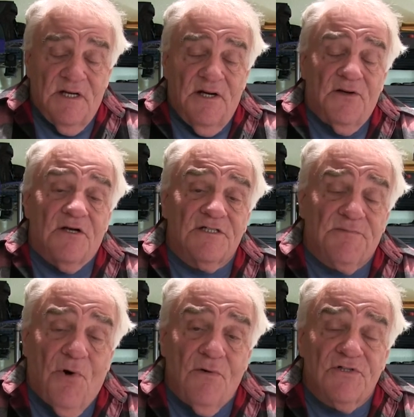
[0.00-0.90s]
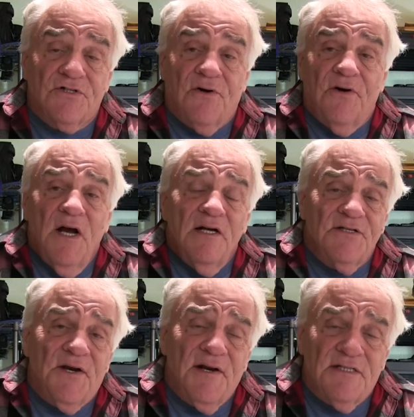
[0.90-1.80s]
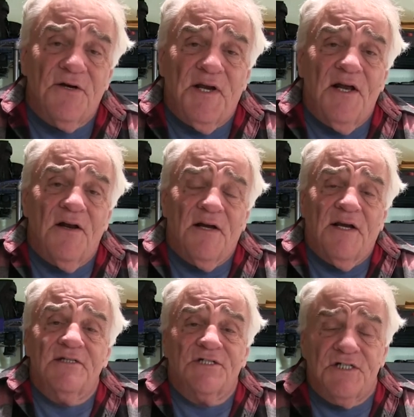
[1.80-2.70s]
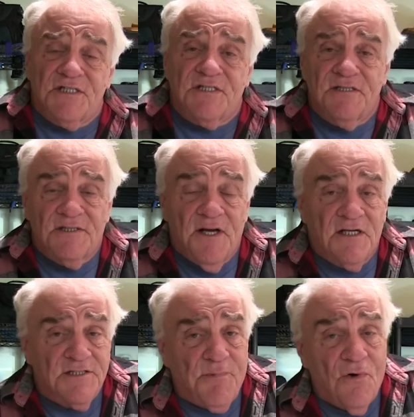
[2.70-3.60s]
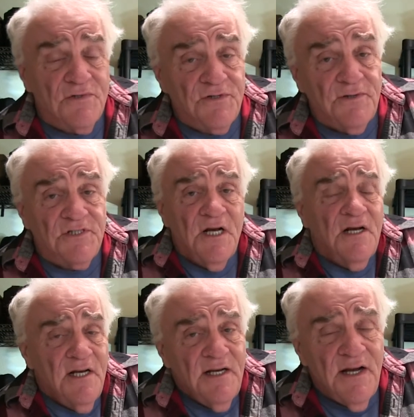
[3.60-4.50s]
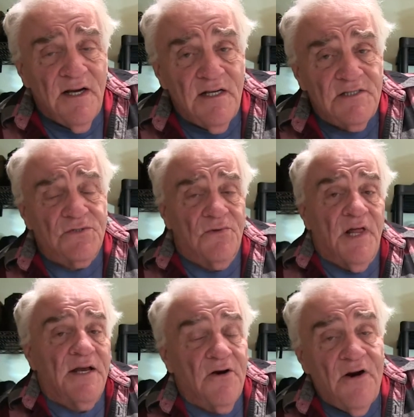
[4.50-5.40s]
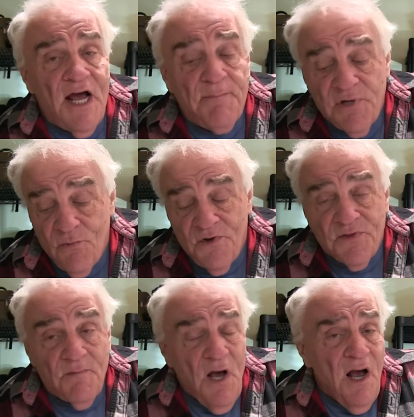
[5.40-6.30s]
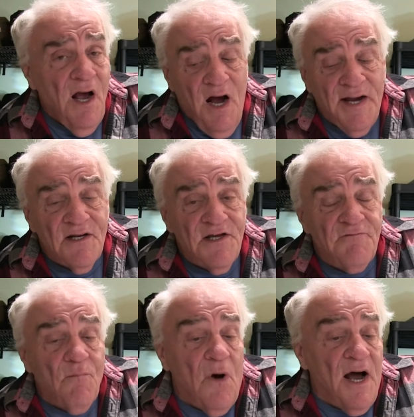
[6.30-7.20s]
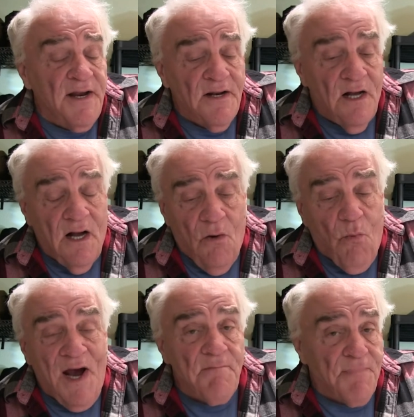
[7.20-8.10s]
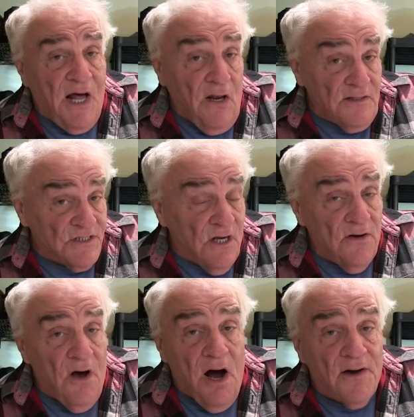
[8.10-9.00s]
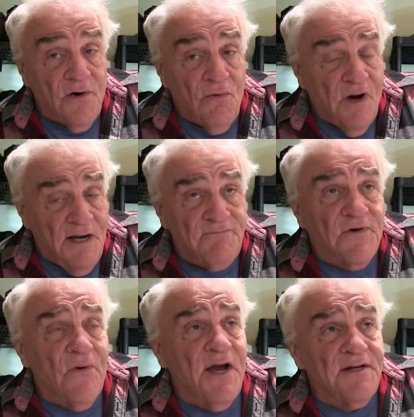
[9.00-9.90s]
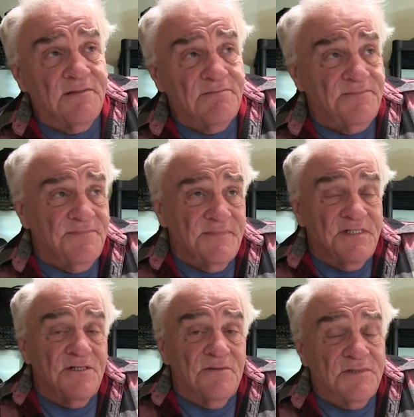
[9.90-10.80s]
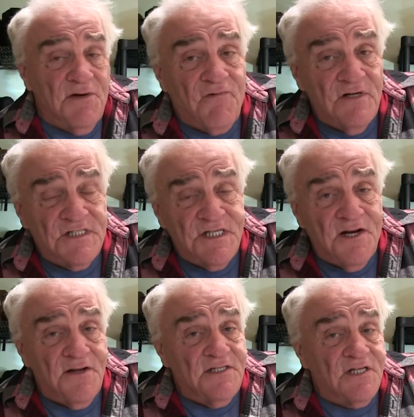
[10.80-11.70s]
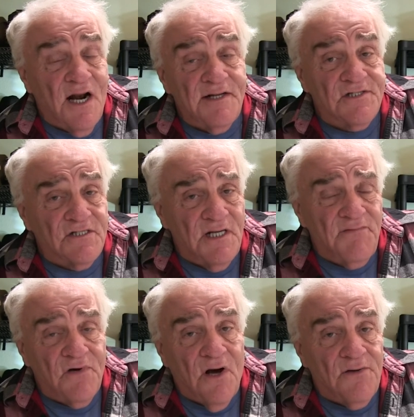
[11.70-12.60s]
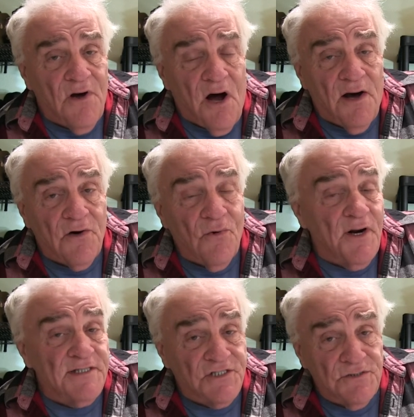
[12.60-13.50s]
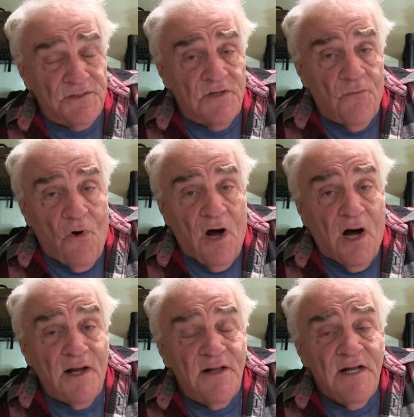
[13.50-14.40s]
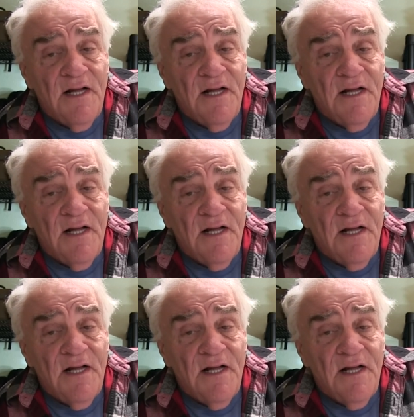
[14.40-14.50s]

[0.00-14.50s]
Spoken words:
an exposure, to get a consistent exposures so that you're happy with them. I leave my white balance on auto. I've tried, different settings, and I just leave it on auto, and I shoot in RAW,